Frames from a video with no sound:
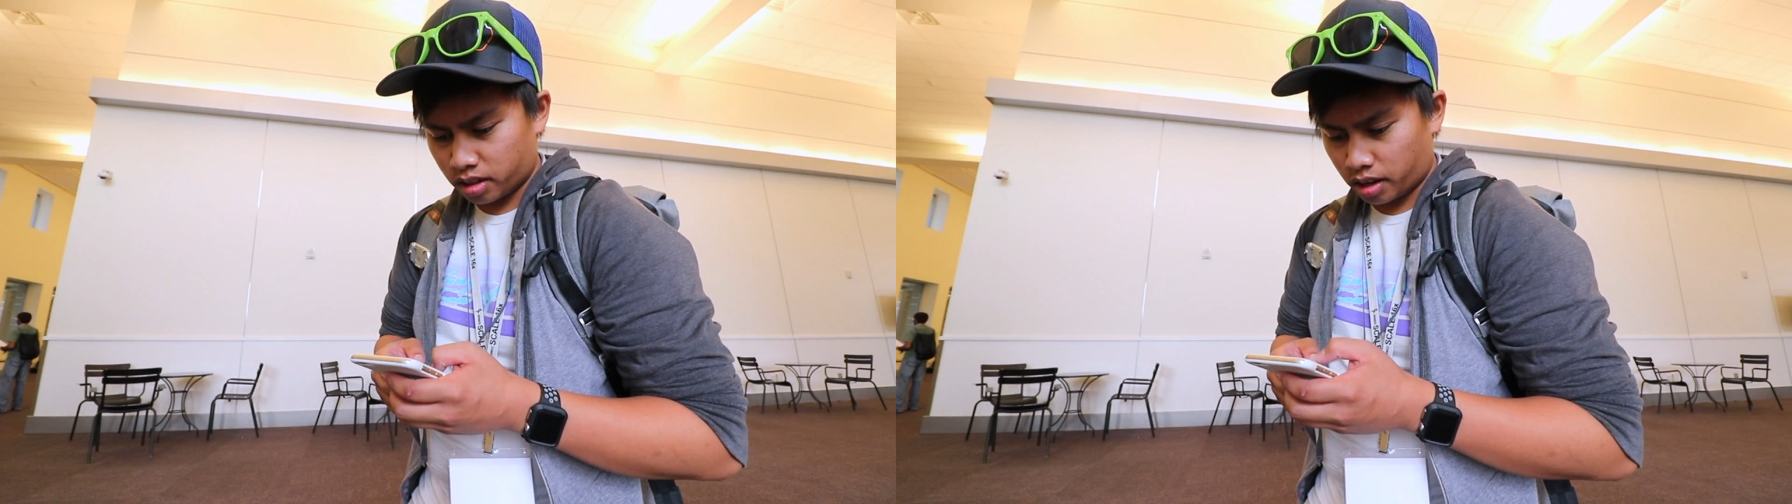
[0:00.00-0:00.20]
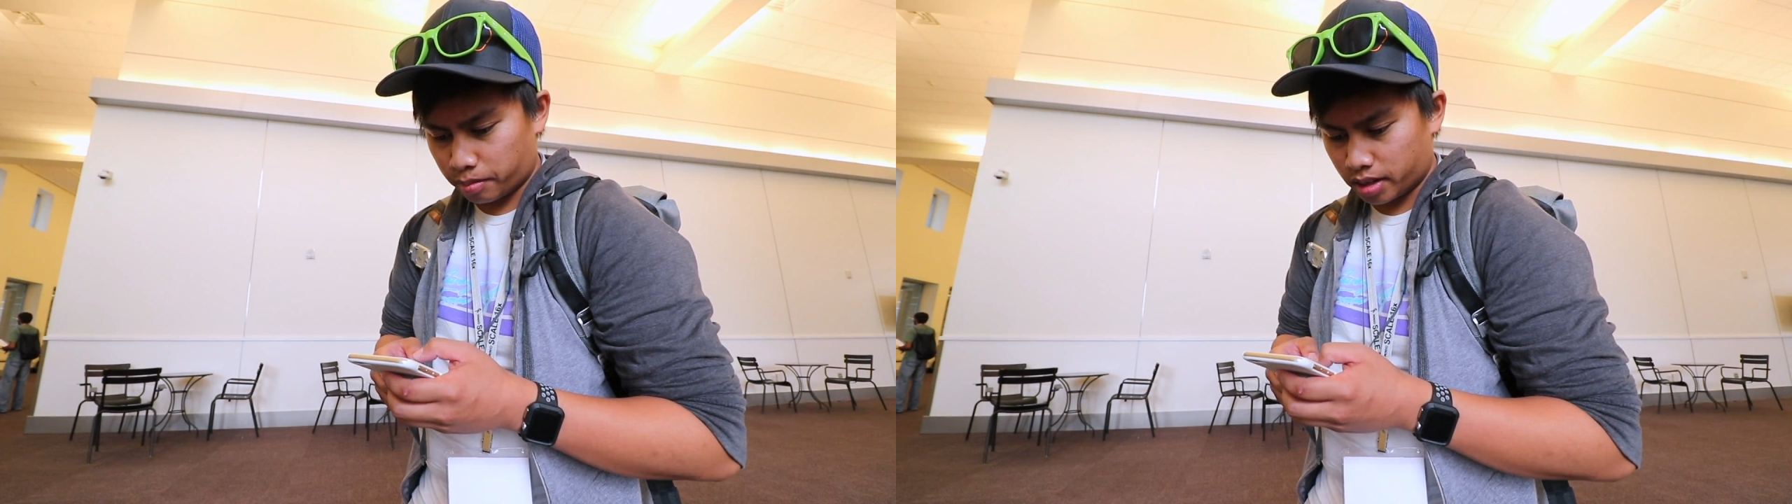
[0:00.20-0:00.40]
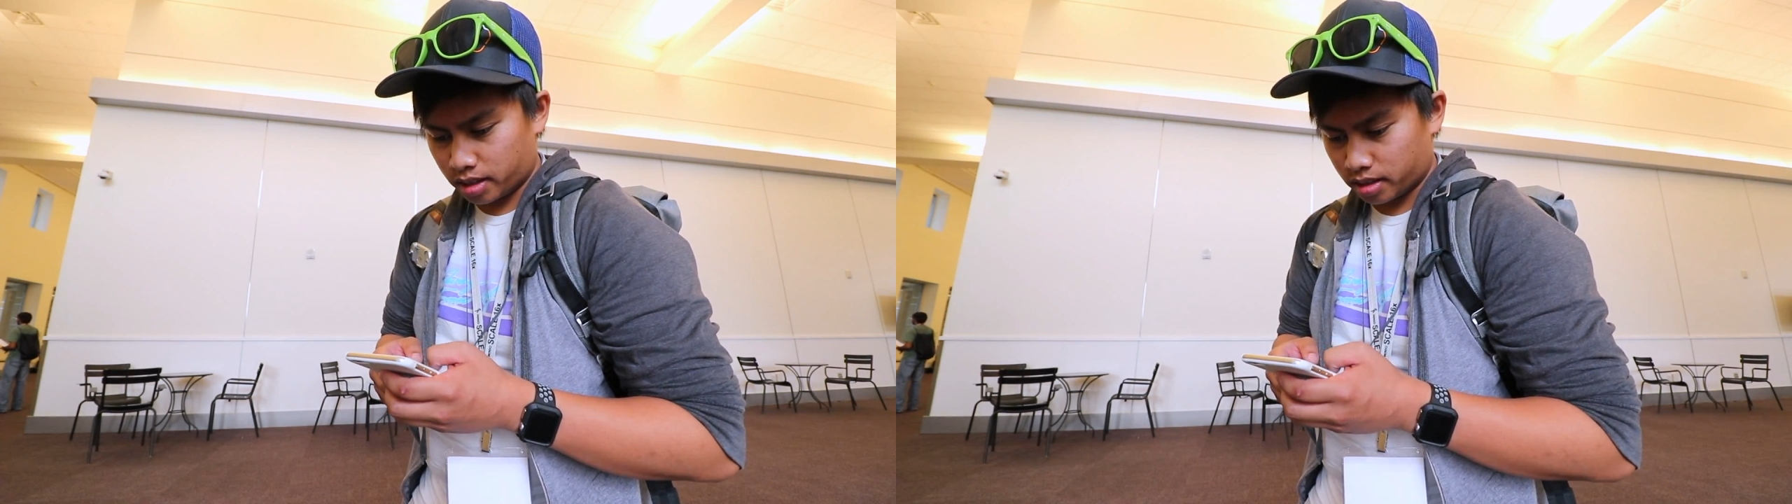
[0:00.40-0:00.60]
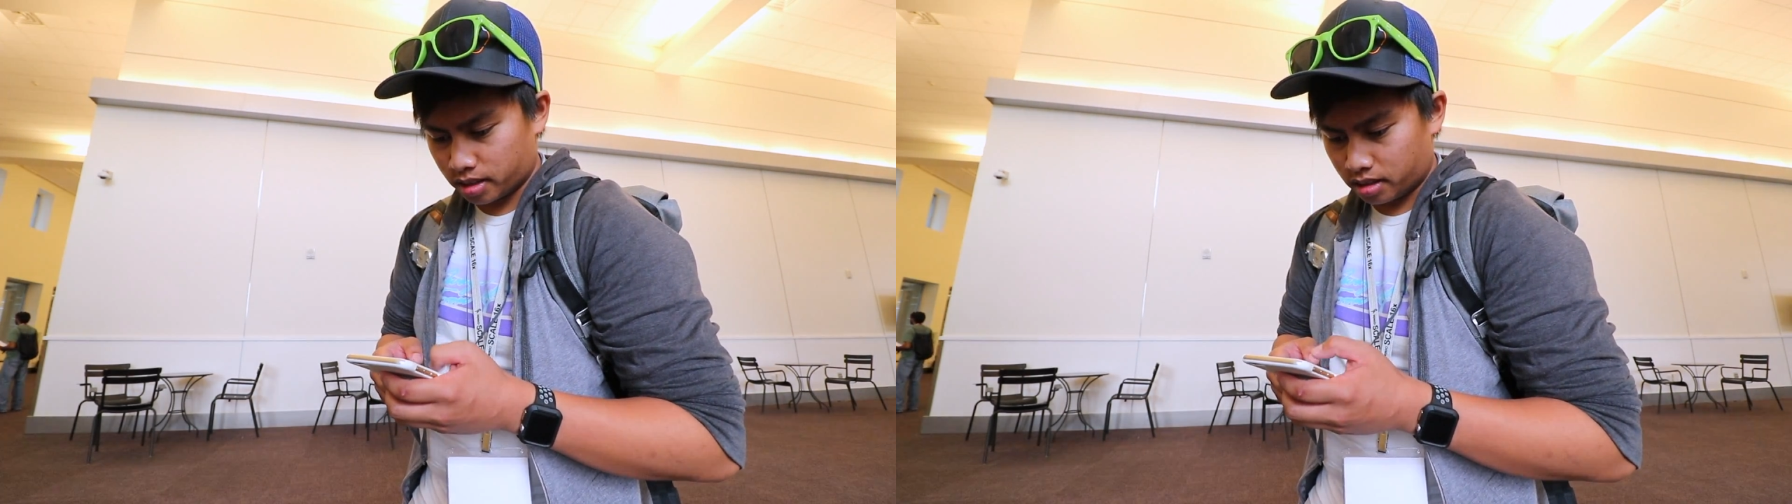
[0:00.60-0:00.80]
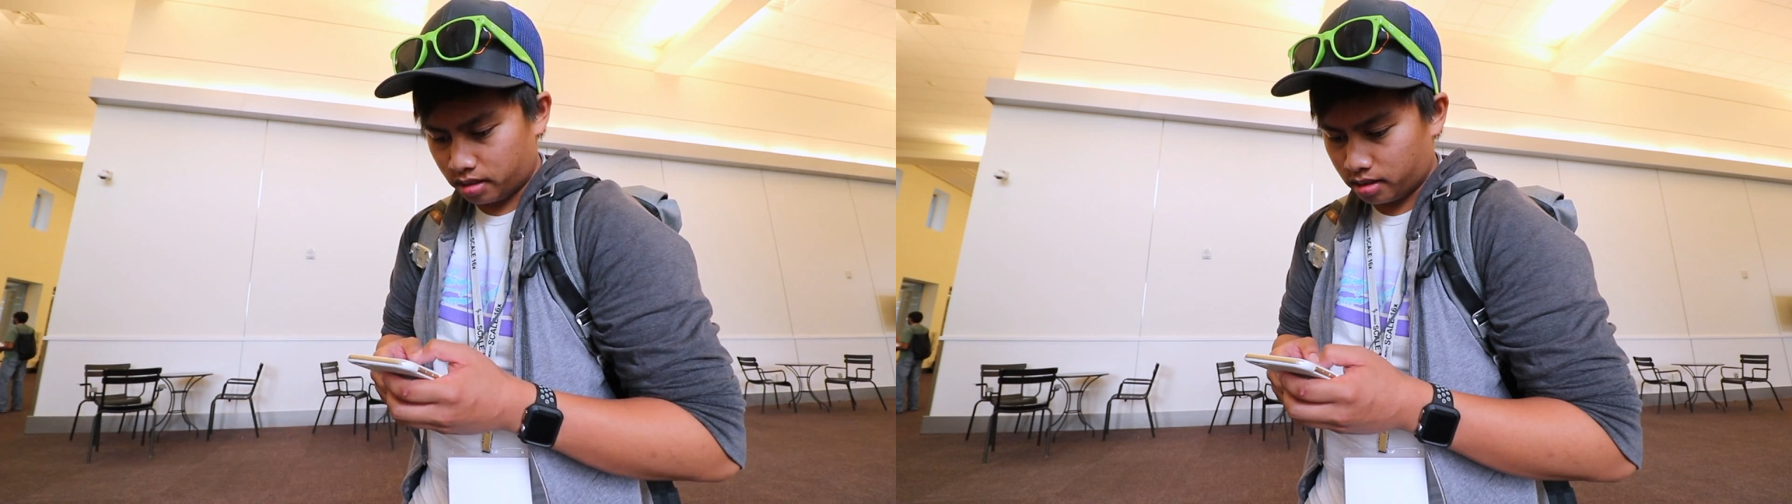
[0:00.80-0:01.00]
I
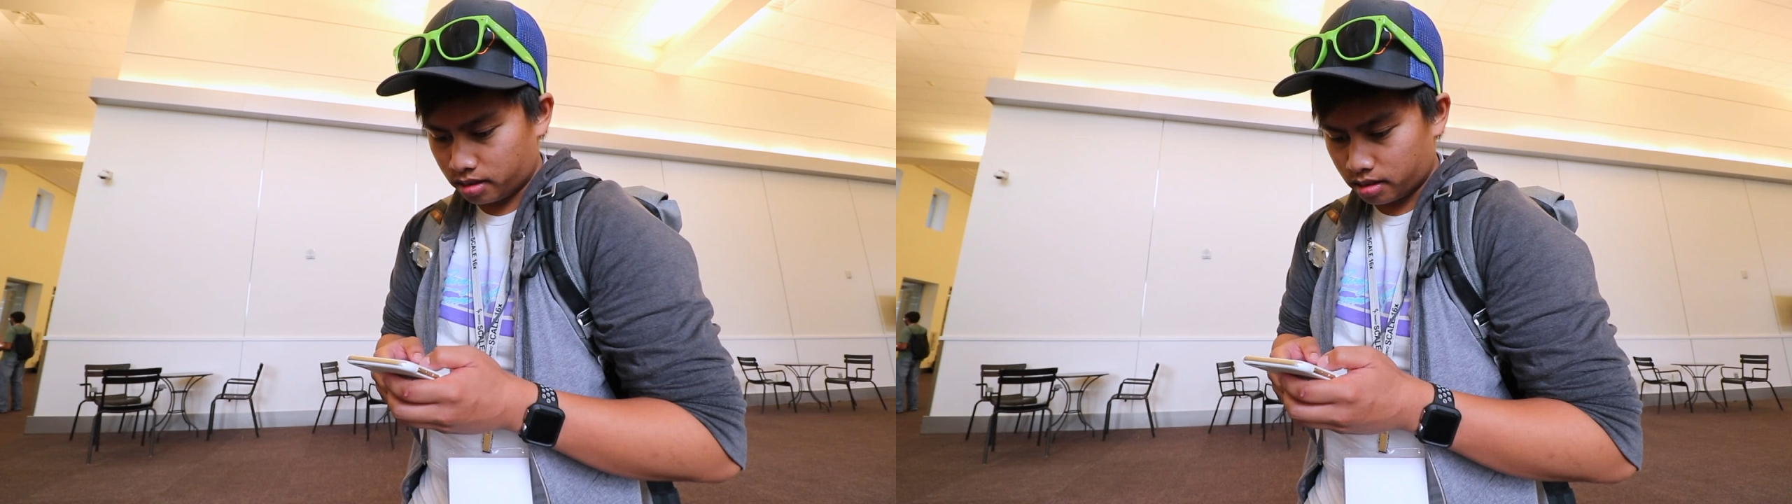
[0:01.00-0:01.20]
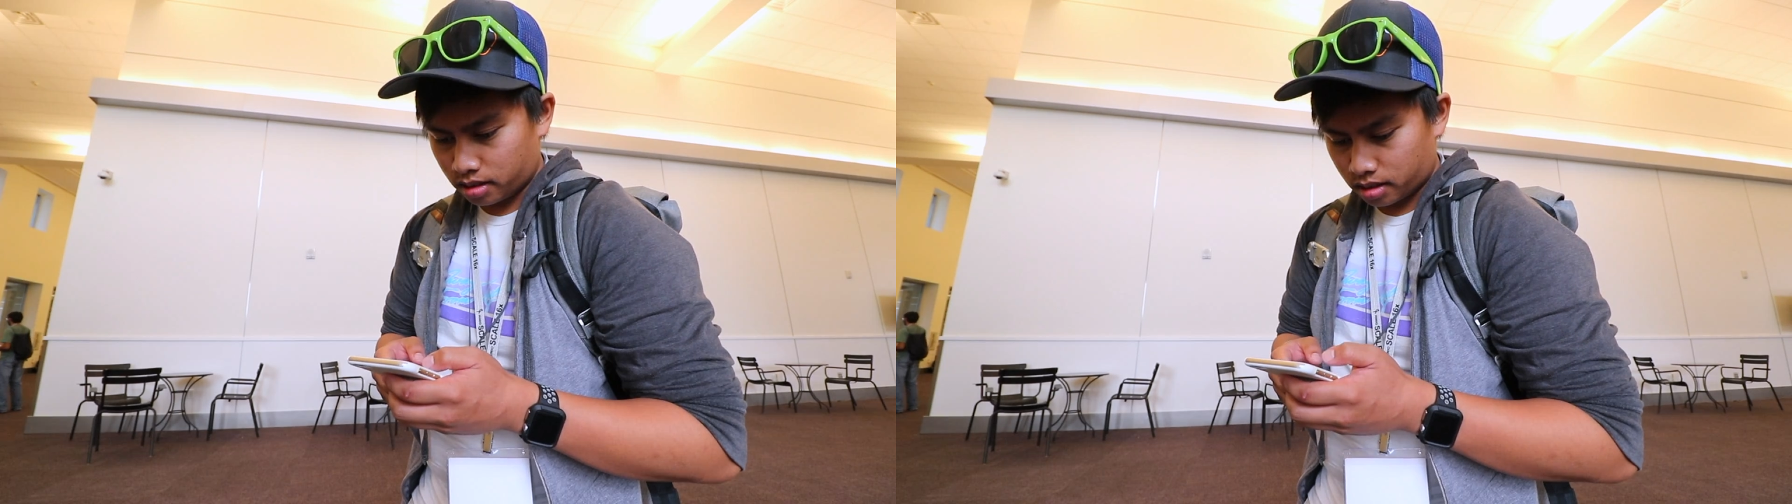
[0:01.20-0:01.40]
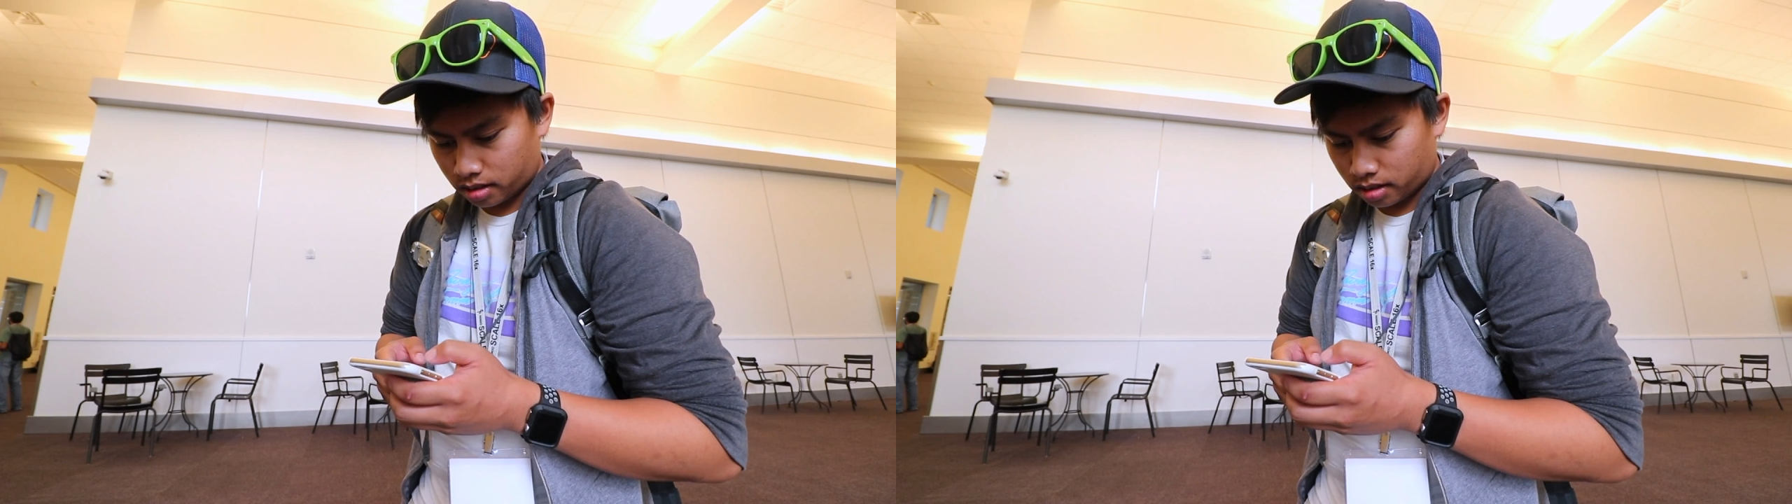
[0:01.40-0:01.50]
mean,